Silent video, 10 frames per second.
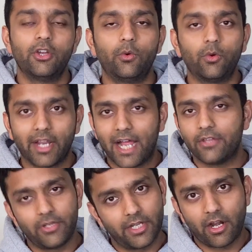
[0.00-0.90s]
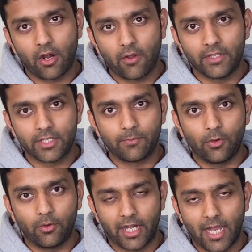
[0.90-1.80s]
who graduated out of this
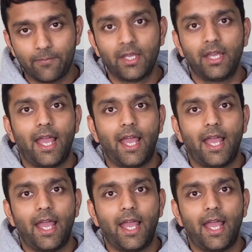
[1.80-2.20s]
program,